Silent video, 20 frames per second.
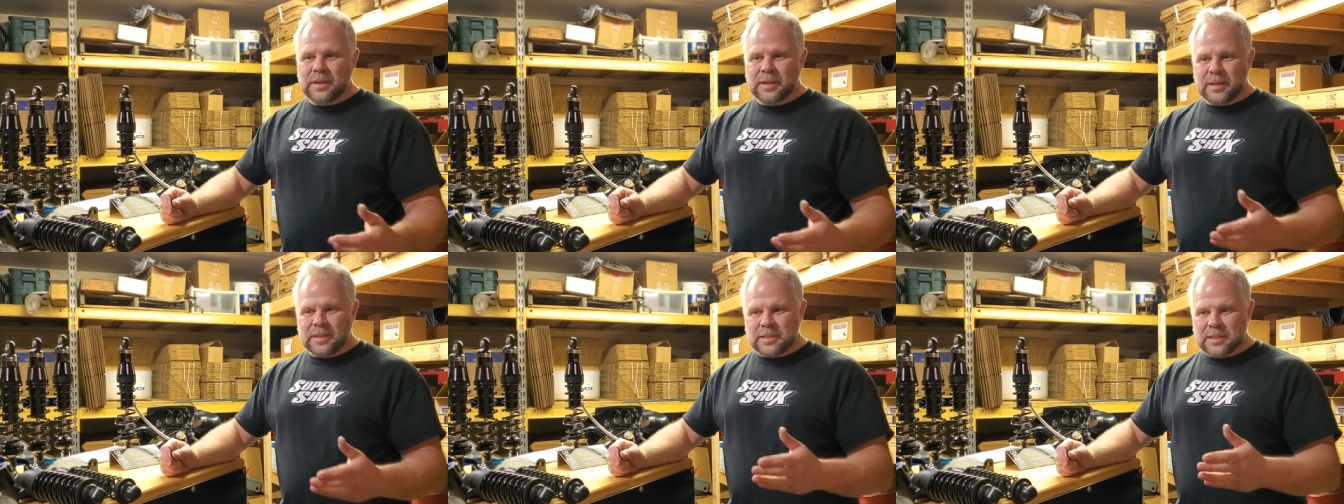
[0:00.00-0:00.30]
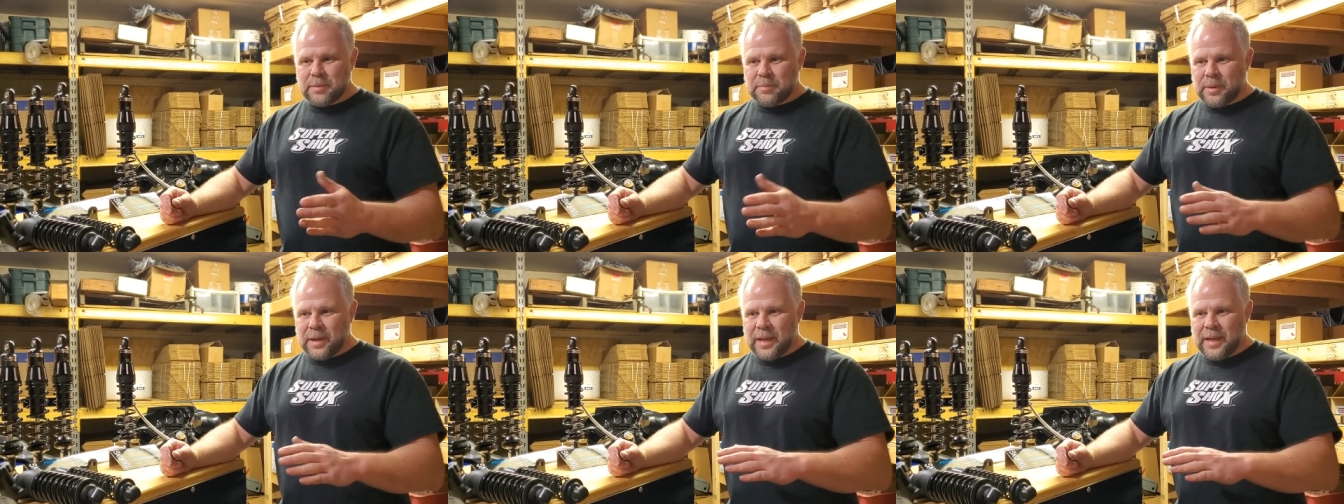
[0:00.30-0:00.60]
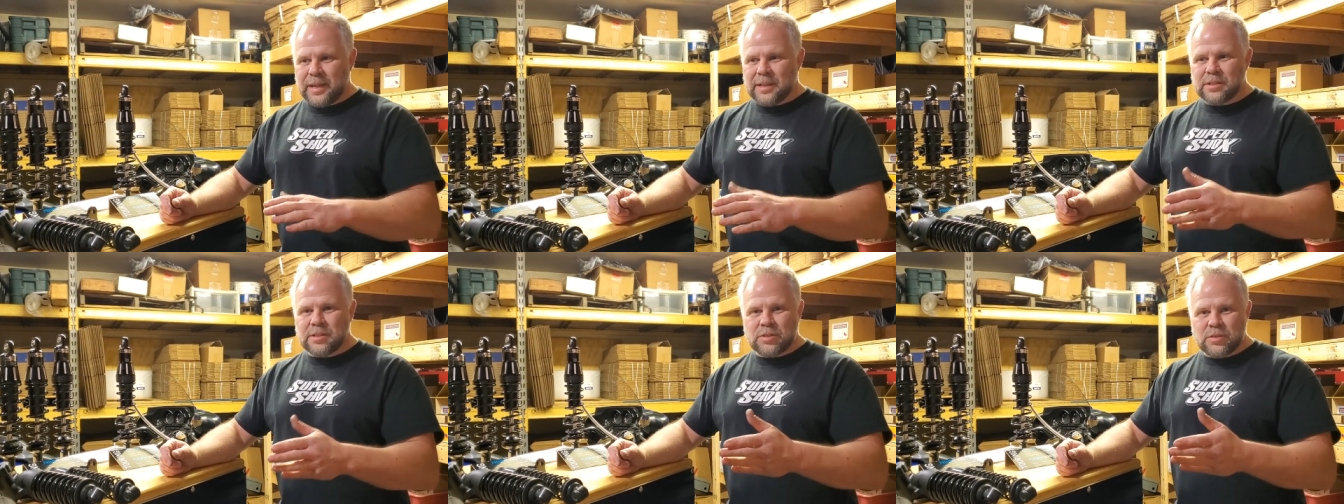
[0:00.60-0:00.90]
because the
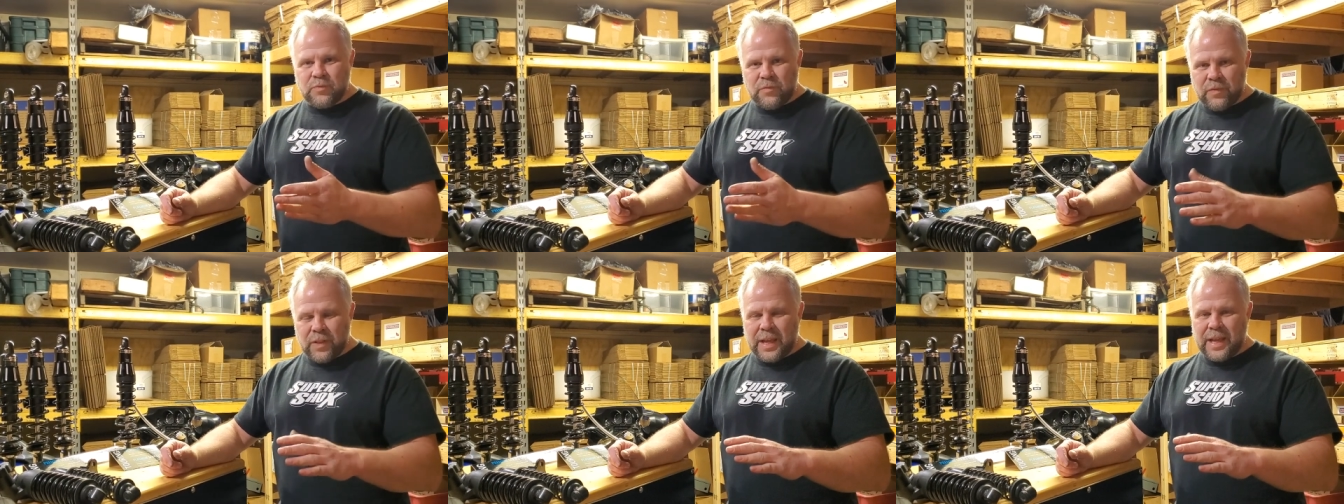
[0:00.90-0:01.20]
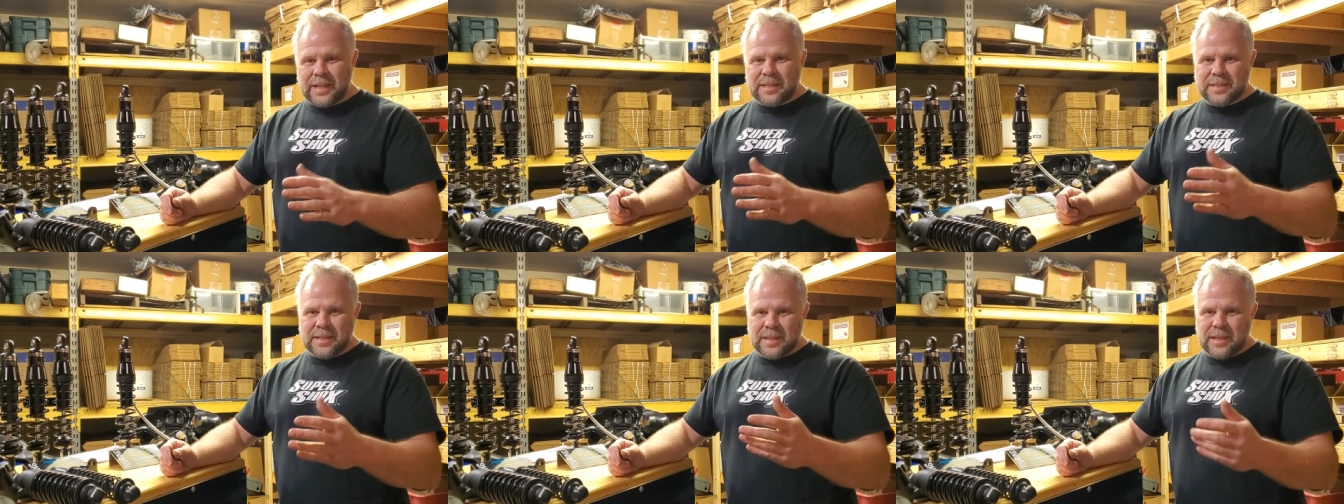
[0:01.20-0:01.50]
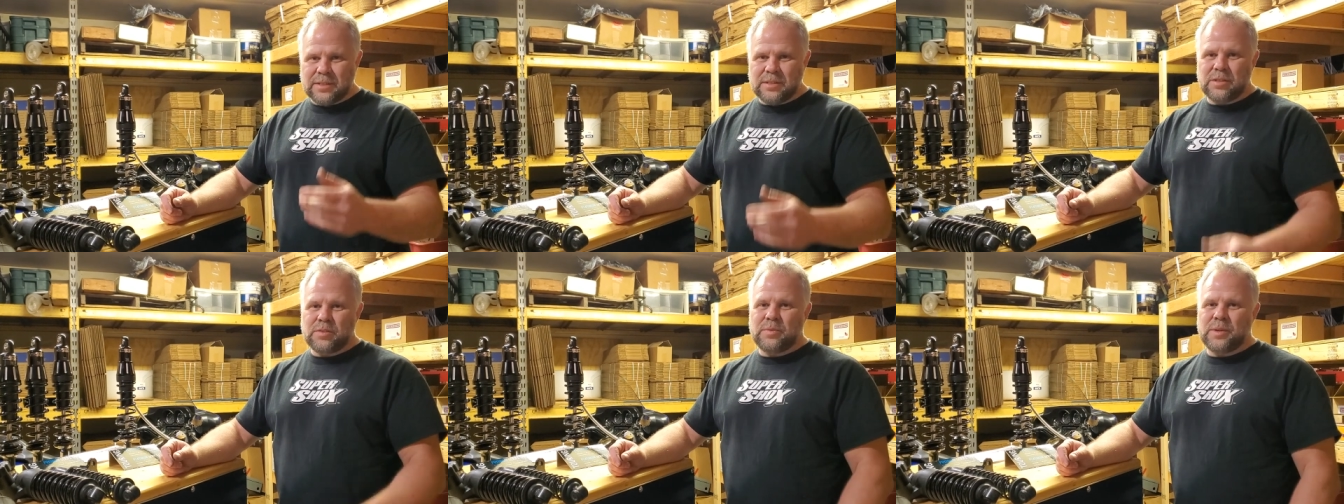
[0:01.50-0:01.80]
bike is flexing,
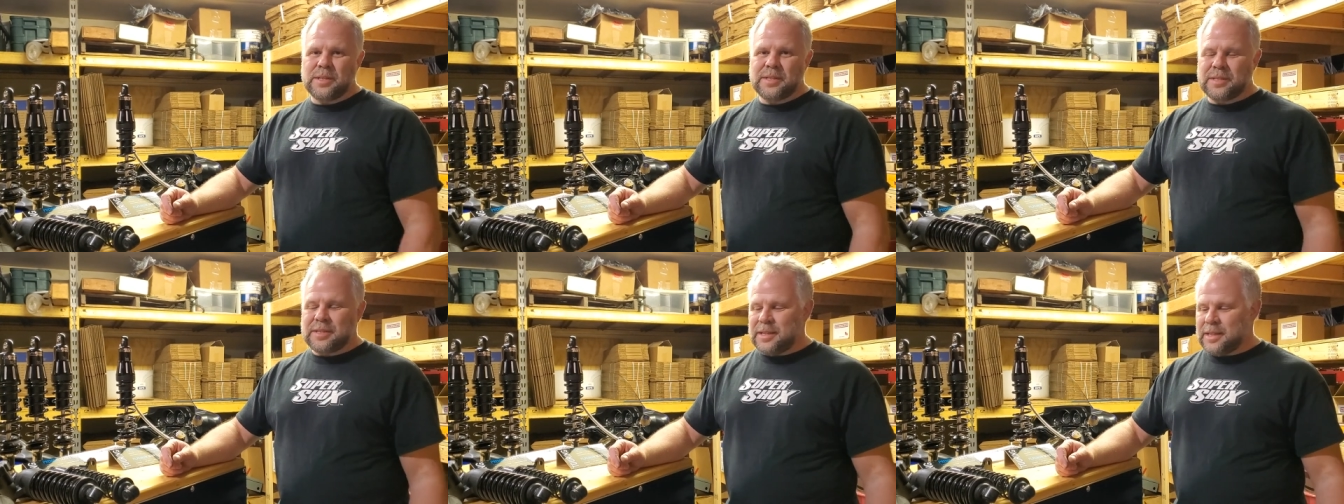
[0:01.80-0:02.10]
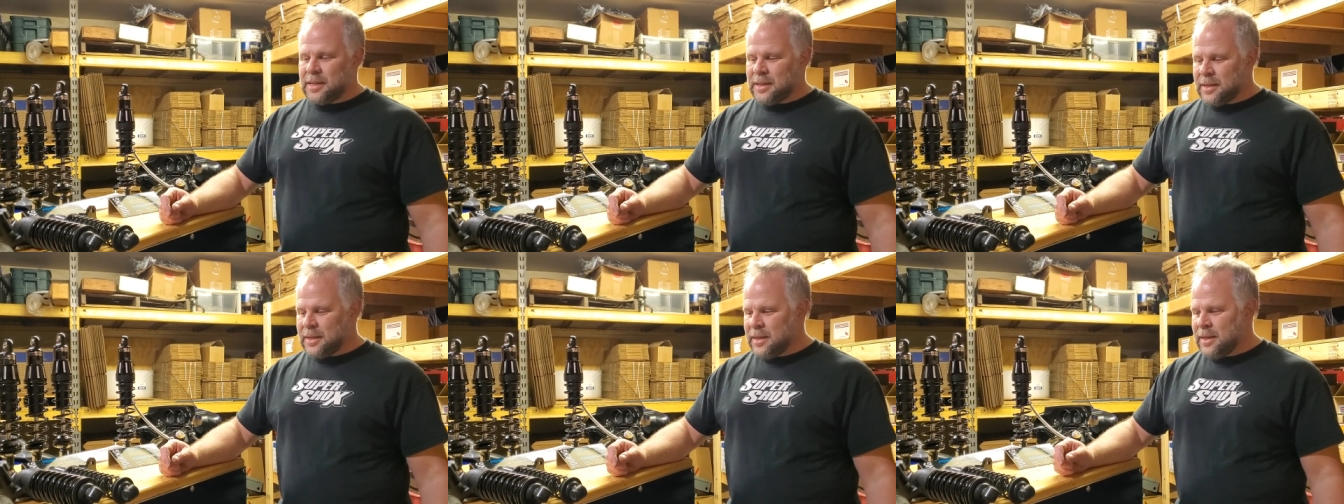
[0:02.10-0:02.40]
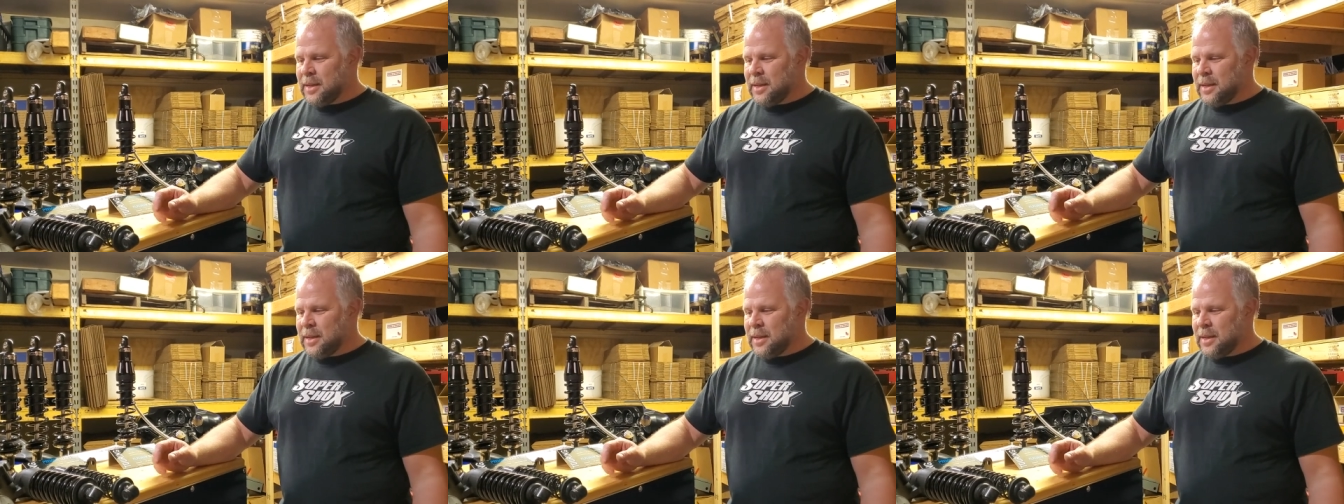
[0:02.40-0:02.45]
it's twisting.